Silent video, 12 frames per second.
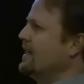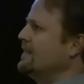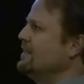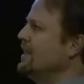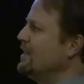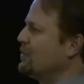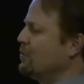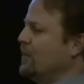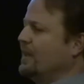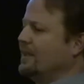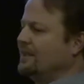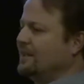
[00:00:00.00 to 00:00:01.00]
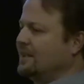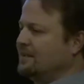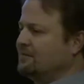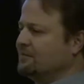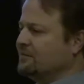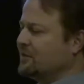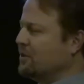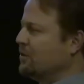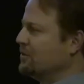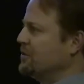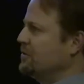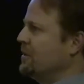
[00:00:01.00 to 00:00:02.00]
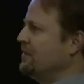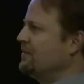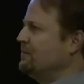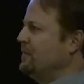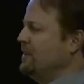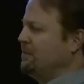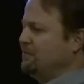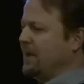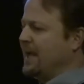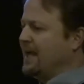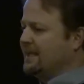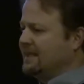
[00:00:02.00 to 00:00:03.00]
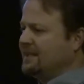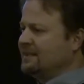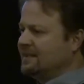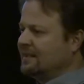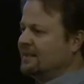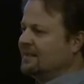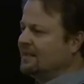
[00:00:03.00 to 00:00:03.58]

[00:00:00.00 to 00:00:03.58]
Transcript: Not quite. Gold, you'd often be panning.